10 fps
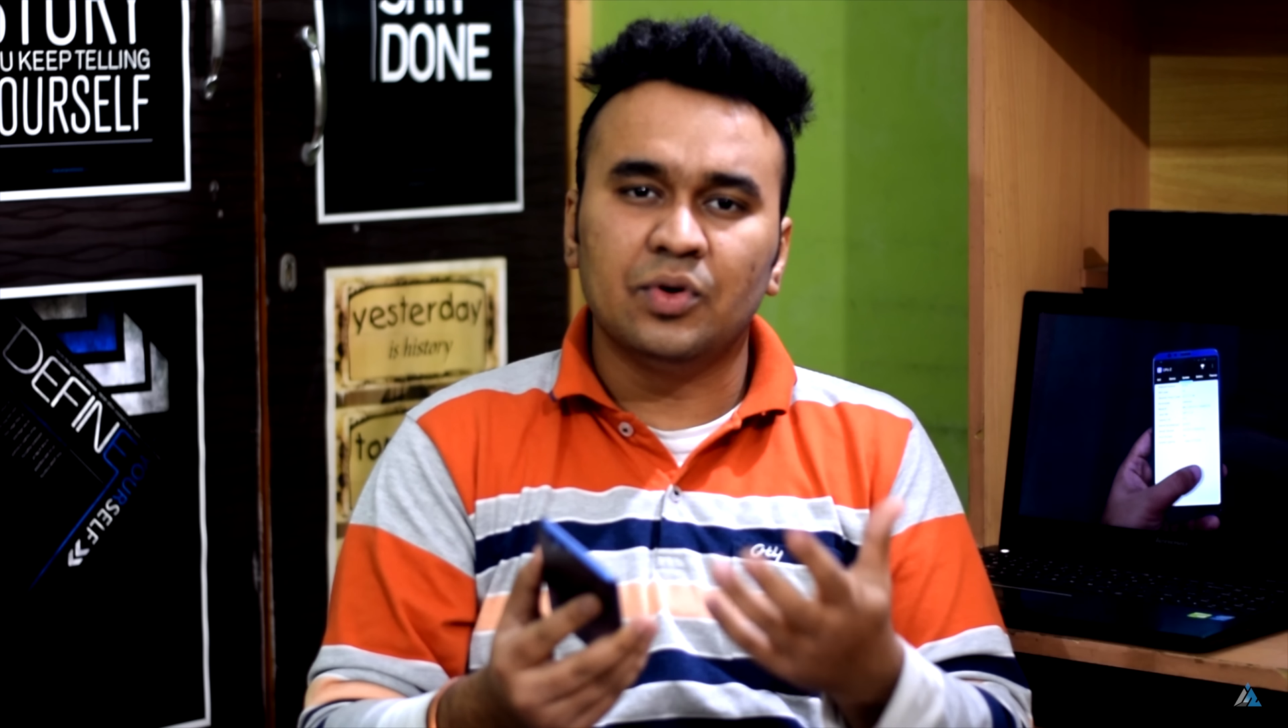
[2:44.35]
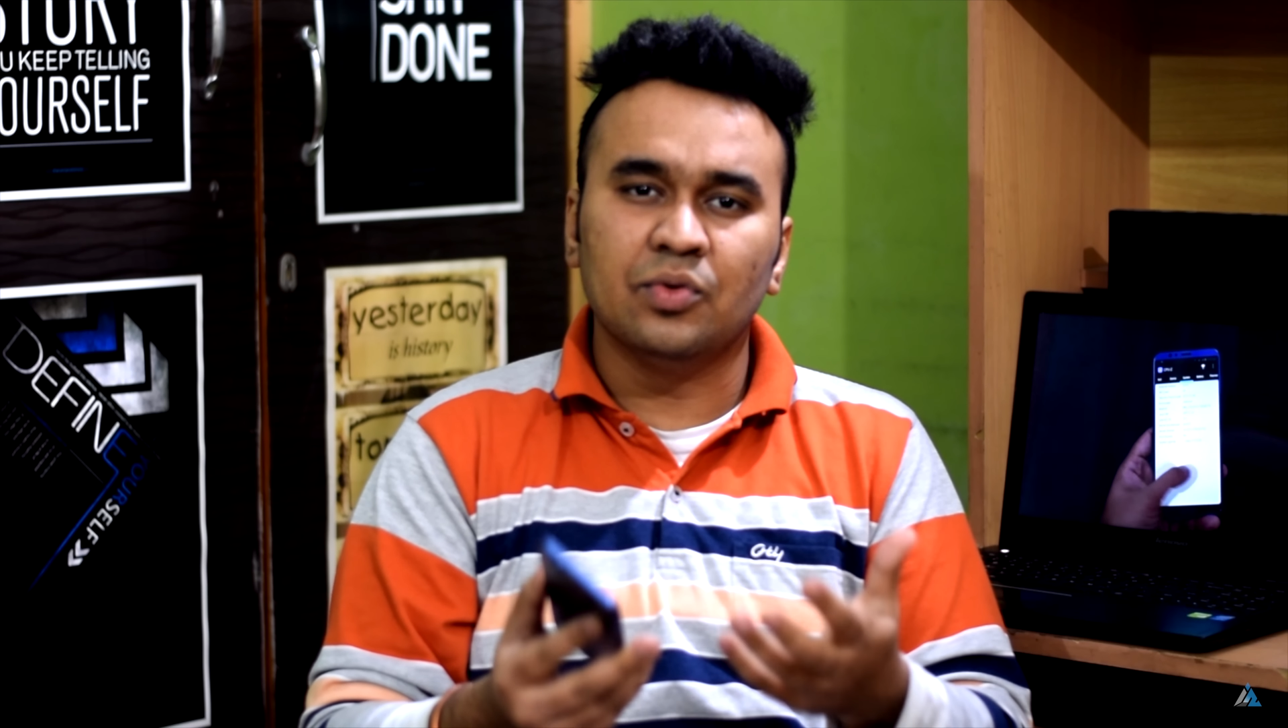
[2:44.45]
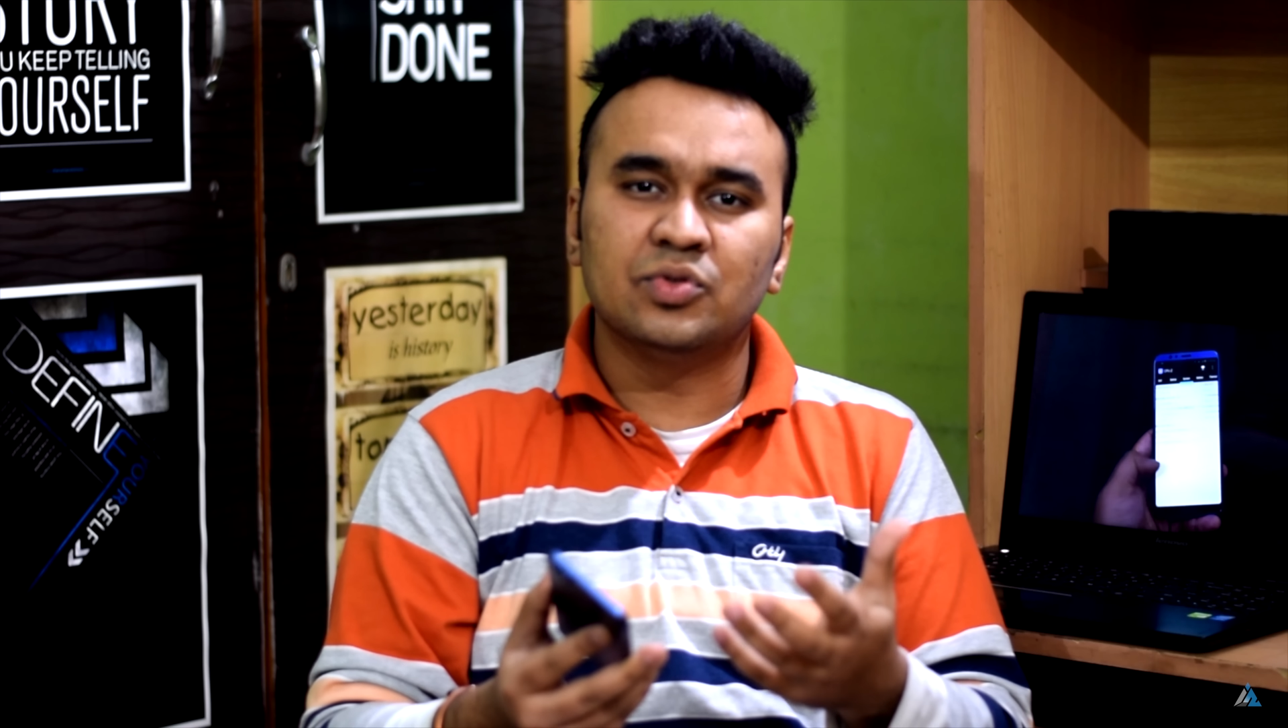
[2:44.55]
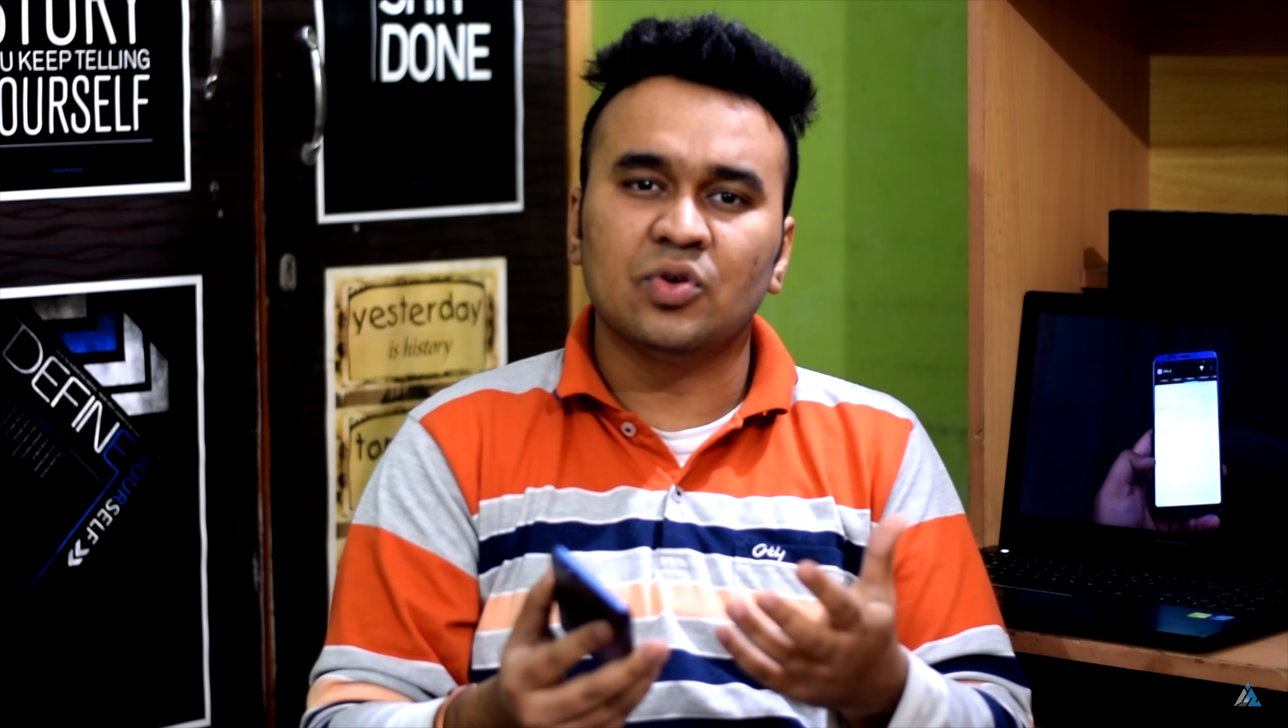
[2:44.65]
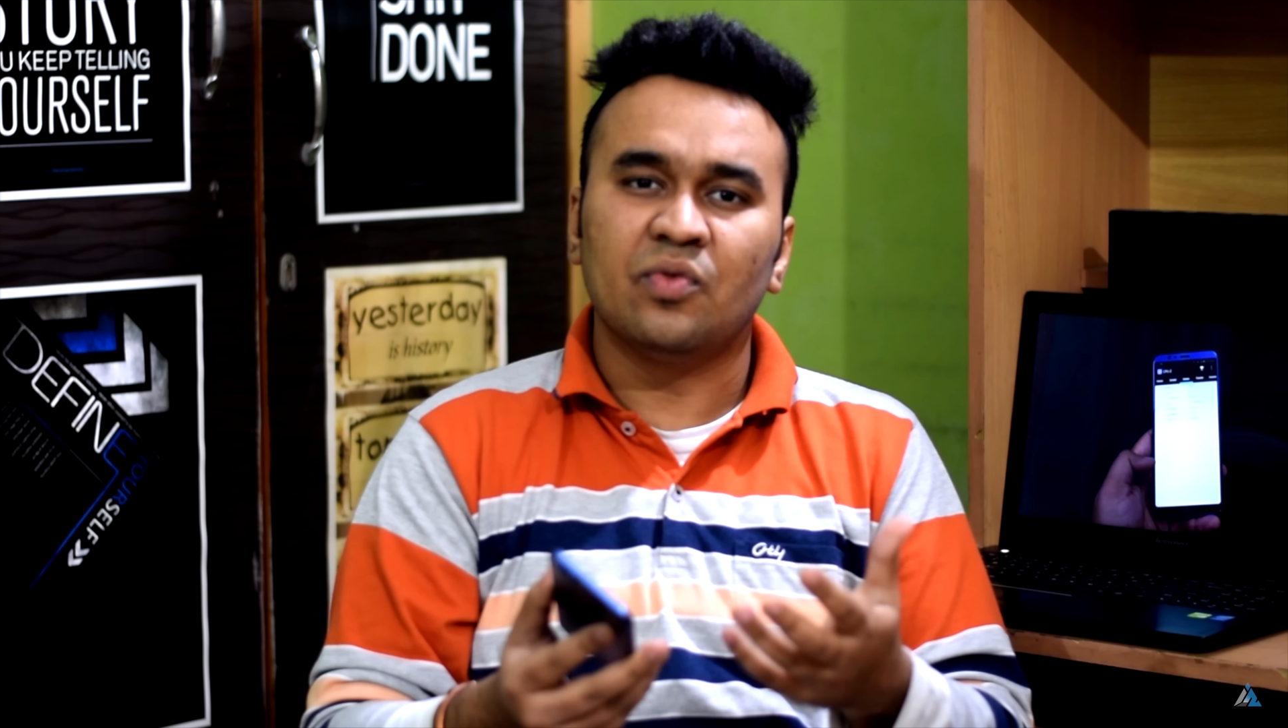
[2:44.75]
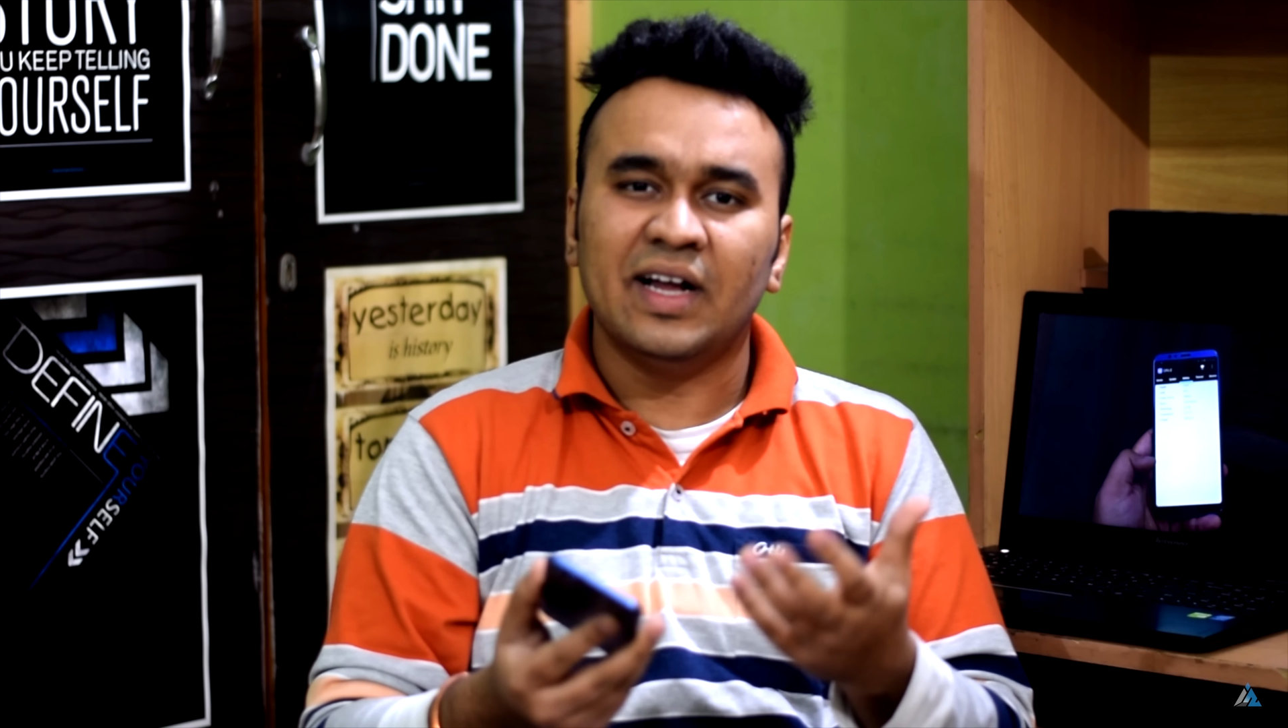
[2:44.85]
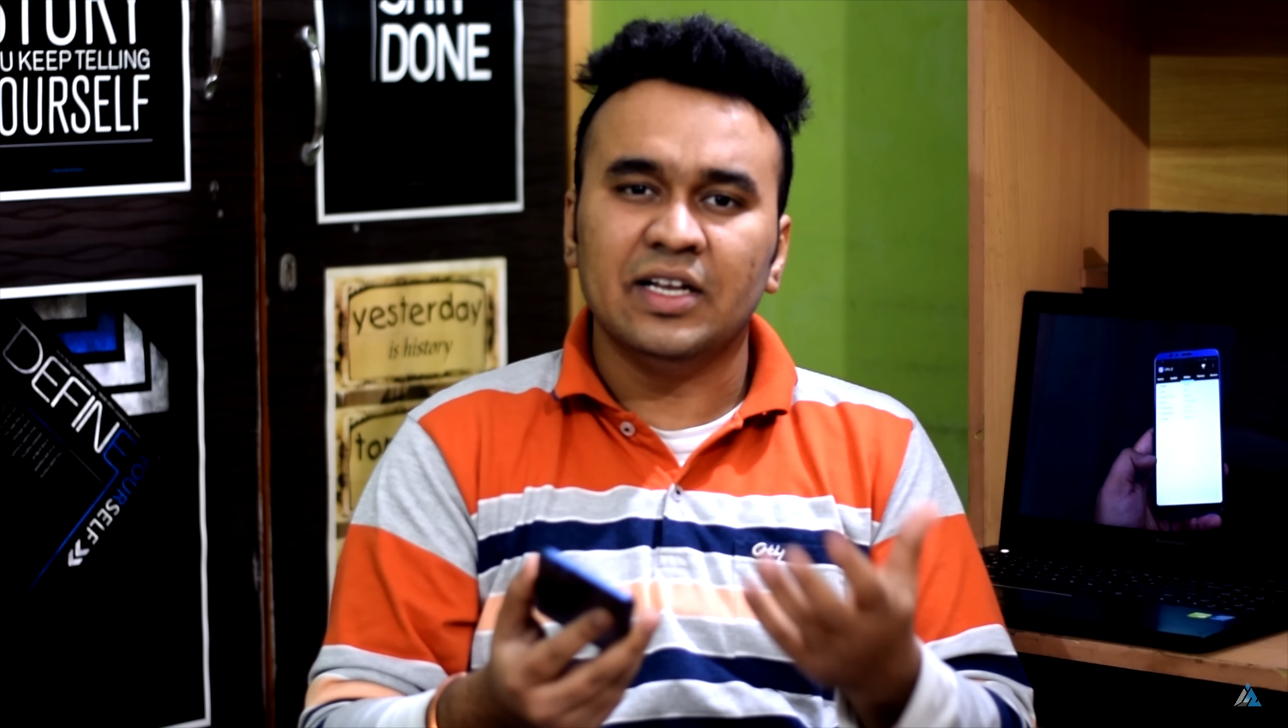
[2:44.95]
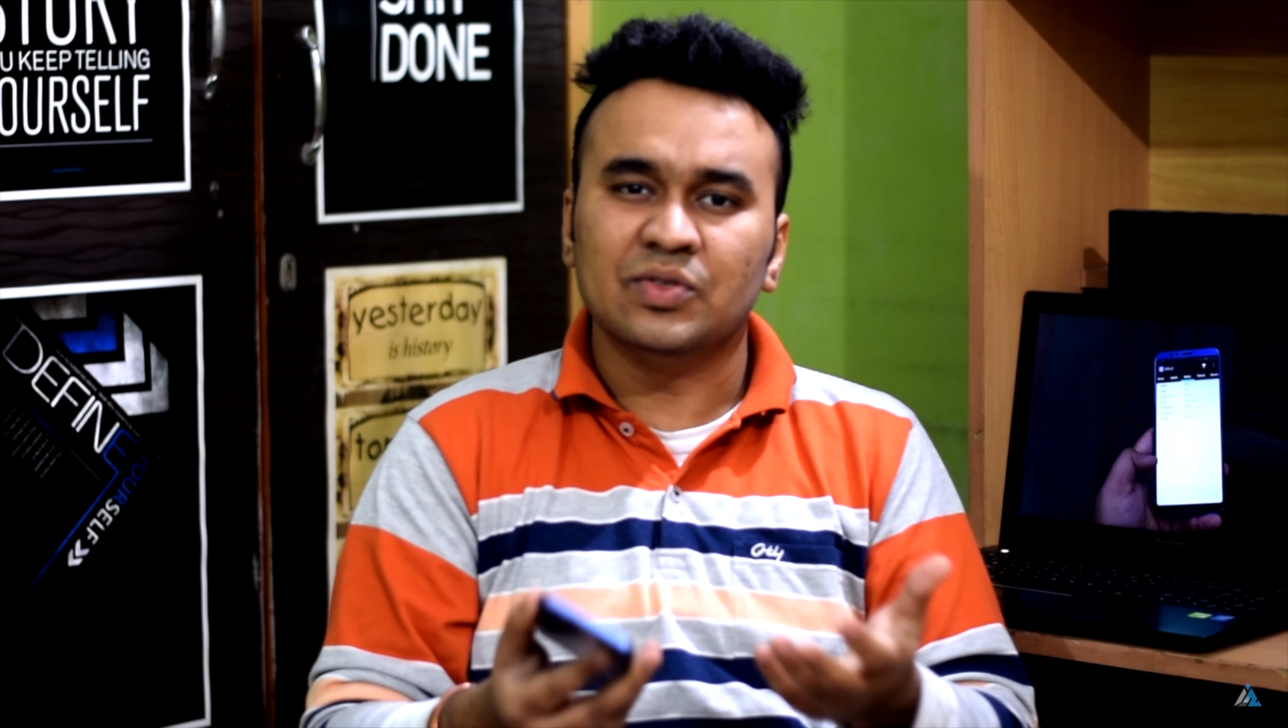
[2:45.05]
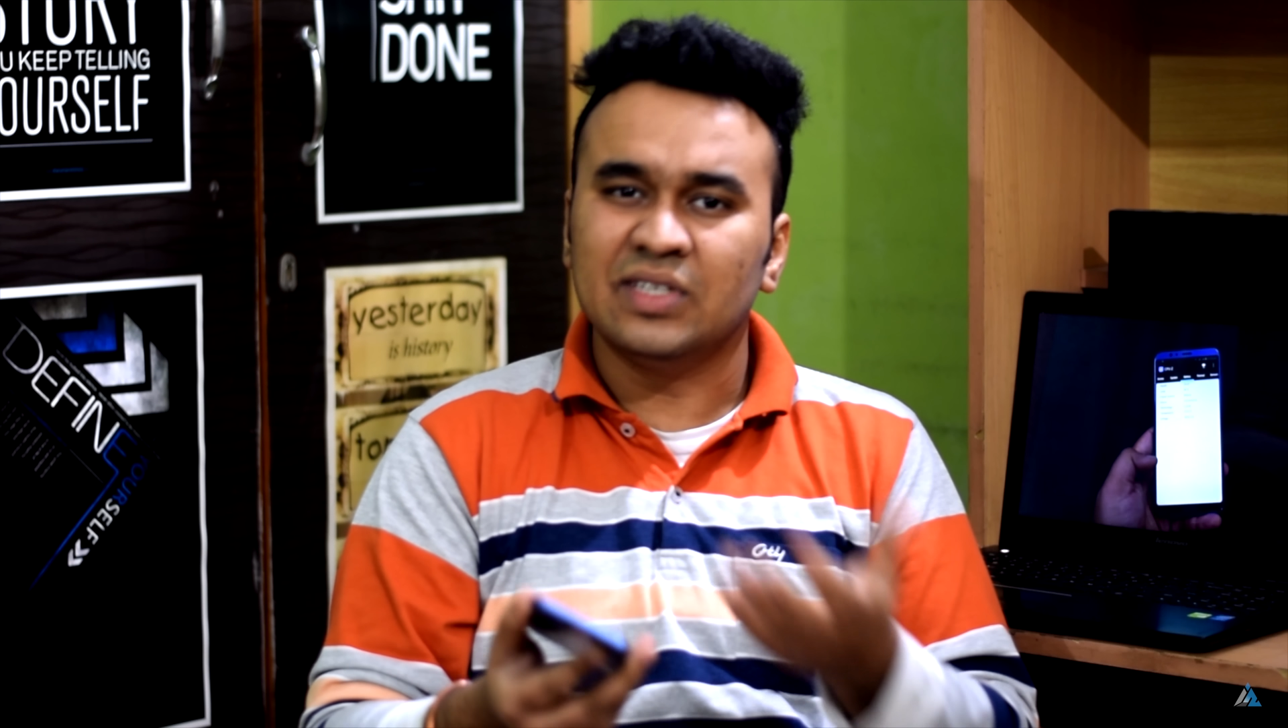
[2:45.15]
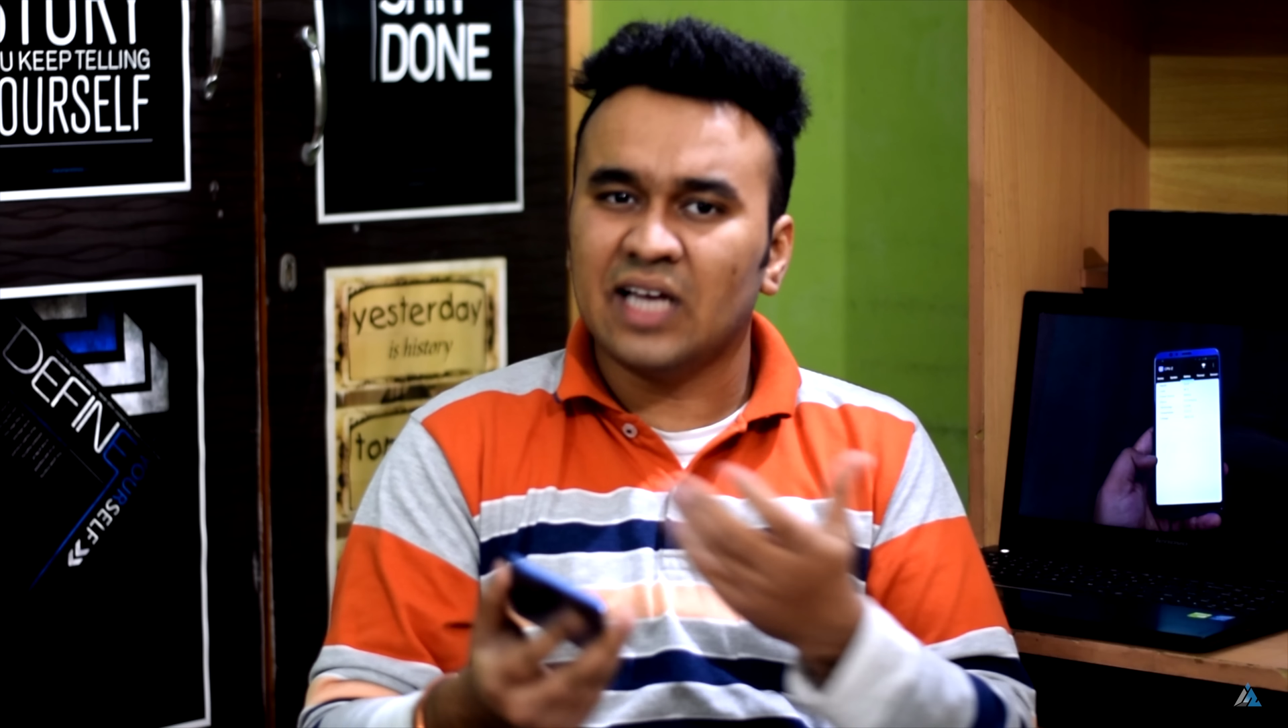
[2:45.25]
do so while using